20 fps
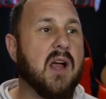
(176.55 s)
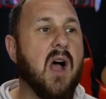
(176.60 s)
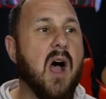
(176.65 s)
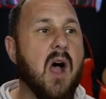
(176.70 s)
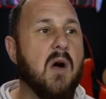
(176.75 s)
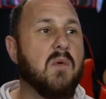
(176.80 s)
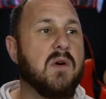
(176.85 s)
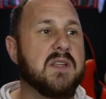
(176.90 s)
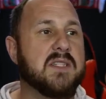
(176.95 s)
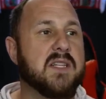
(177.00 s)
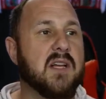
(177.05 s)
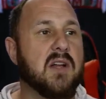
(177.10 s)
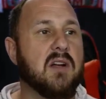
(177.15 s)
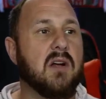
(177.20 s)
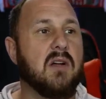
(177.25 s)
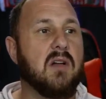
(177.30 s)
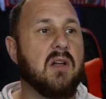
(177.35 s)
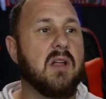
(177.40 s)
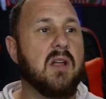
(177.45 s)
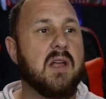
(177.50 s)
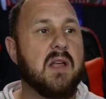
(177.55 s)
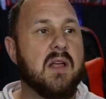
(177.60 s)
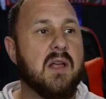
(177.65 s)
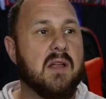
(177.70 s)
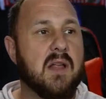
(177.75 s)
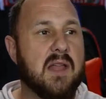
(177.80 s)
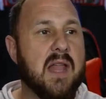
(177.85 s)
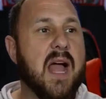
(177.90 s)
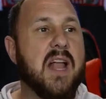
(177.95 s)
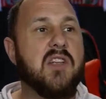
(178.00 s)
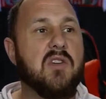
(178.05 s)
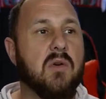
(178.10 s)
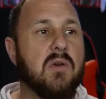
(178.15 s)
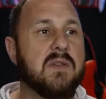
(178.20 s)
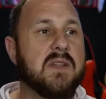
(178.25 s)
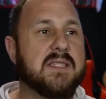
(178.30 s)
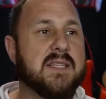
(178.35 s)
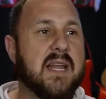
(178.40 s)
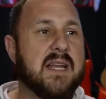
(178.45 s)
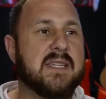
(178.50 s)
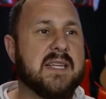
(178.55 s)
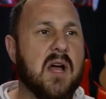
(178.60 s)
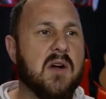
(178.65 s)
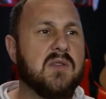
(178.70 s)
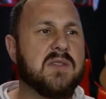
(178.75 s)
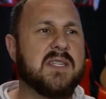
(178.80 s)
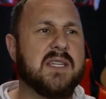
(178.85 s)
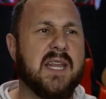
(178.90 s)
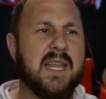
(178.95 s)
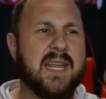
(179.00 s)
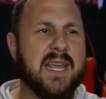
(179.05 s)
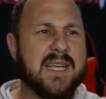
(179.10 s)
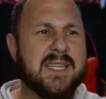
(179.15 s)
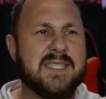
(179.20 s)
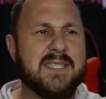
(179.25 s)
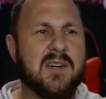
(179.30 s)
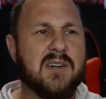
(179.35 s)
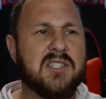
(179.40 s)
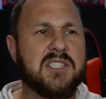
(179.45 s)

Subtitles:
caught was the 9-year-old is at his house, and he kissed her,